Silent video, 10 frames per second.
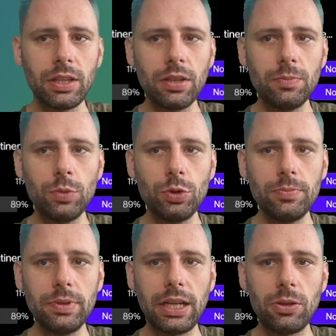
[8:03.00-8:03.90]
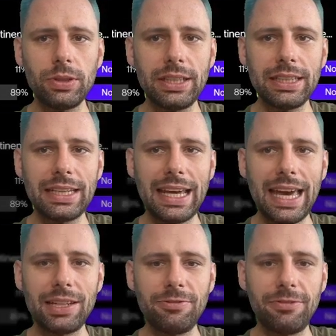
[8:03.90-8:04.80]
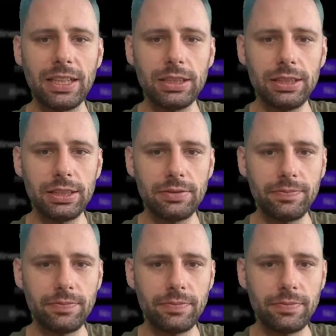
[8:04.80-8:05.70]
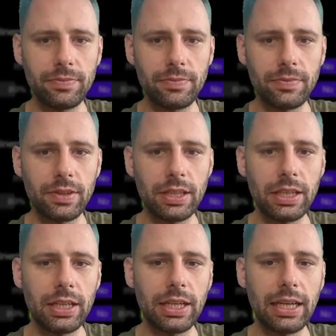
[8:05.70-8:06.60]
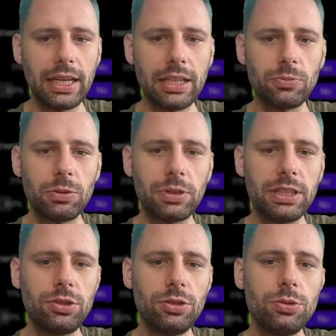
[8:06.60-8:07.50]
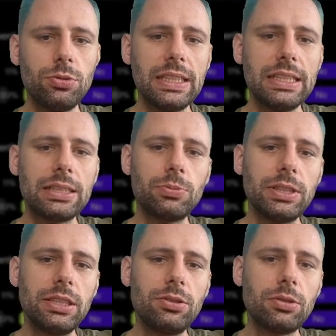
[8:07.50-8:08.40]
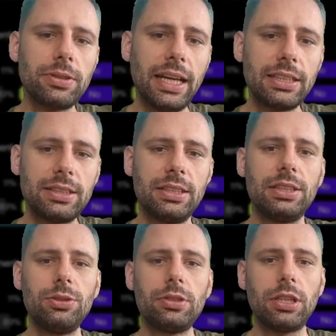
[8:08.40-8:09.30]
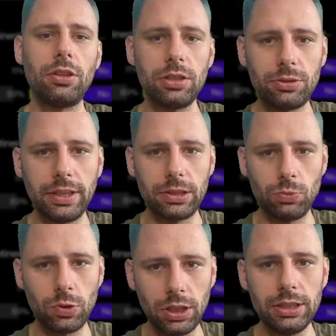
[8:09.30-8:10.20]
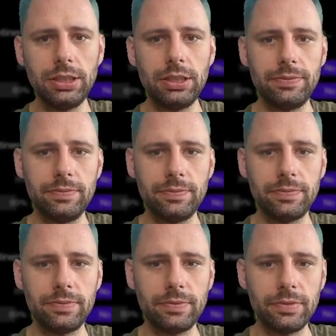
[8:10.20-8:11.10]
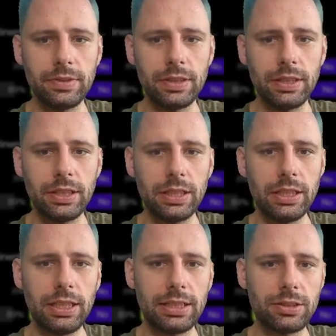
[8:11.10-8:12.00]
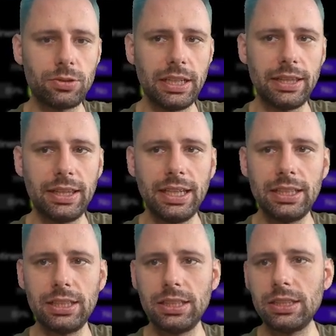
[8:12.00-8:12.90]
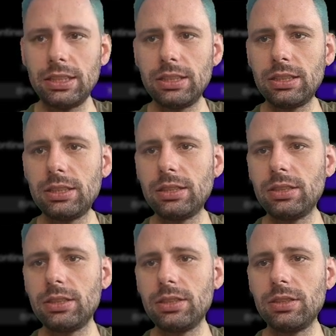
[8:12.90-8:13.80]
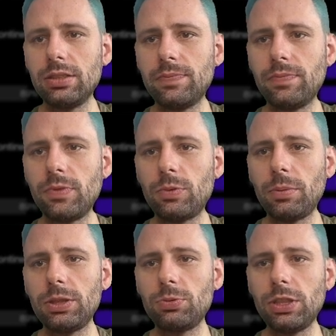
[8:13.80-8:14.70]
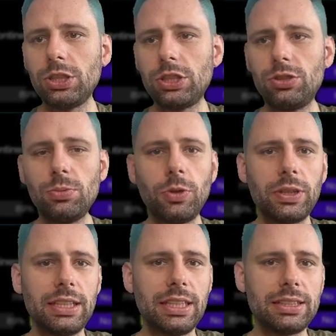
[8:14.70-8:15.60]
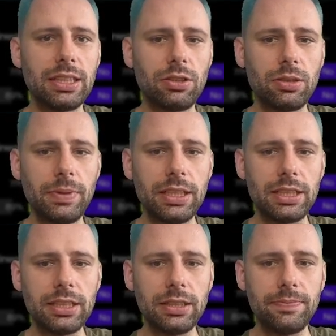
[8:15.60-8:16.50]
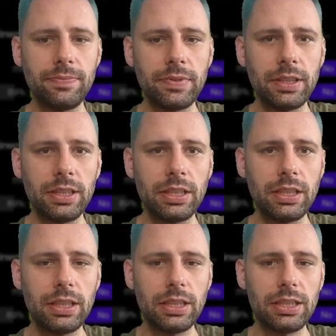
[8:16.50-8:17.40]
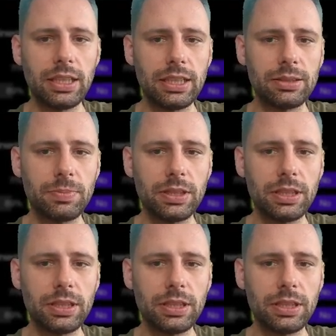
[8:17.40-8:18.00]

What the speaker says: Boom, now we can add funds. And what we need to do is we need to create a secure contract wallet. Let's create that. Rabby switched to Monad Testnet automatically. There's been